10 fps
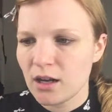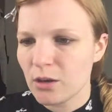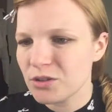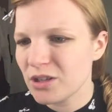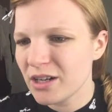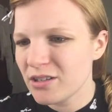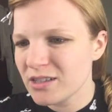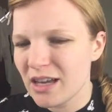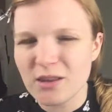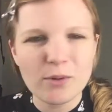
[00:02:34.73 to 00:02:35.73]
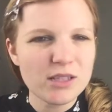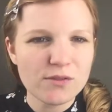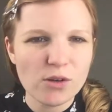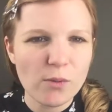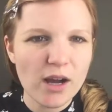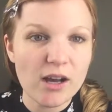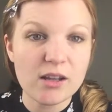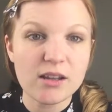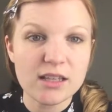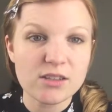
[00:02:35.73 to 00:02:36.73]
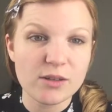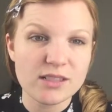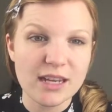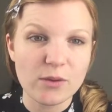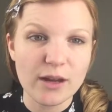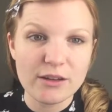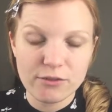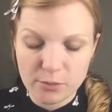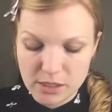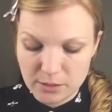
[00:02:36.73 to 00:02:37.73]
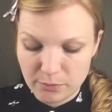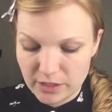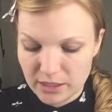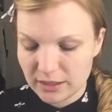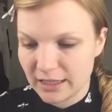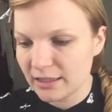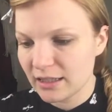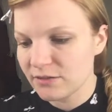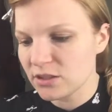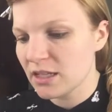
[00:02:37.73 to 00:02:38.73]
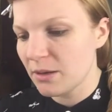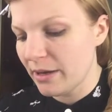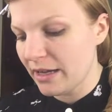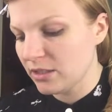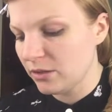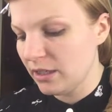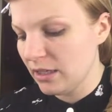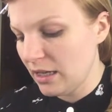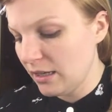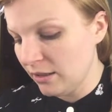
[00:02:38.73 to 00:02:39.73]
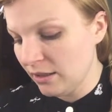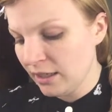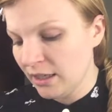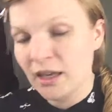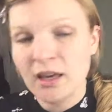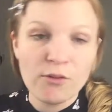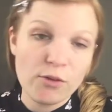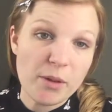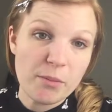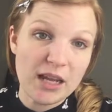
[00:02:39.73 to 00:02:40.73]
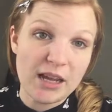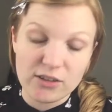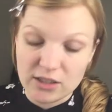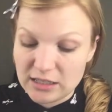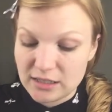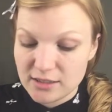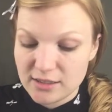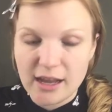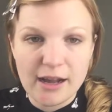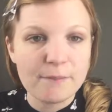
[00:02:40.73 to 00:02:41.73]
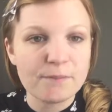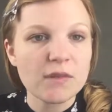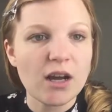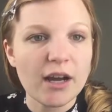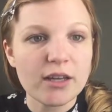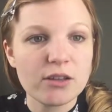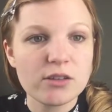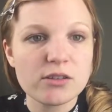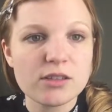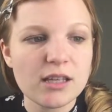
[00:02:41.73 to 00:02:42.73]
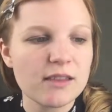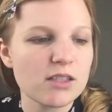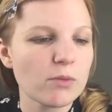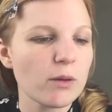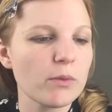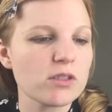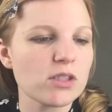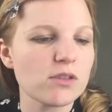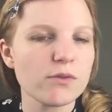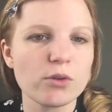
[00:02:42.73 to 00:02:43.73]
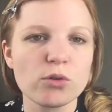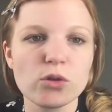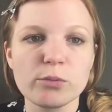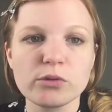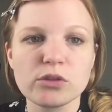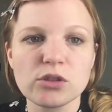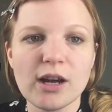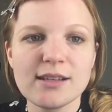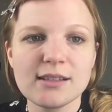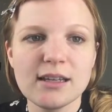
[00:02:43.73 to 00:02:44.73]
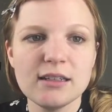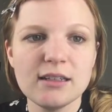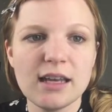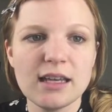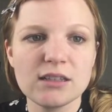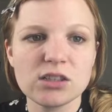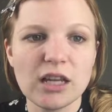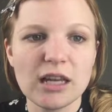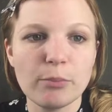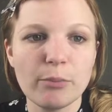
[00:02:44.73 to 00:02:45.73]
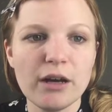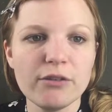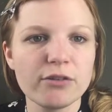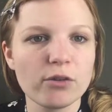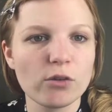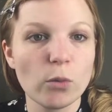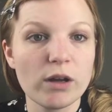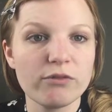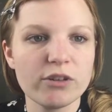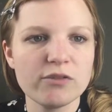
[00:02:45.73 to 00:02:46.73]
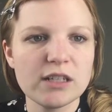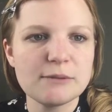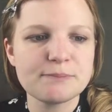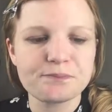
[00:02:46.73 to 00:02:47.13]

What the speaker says: was trying to use other ones for a while and so I stayed away from it, but lately I've just come back to it and remembered how good it is. I use this one, which is for the normal to dry skin, in the shade Buff, or the 150.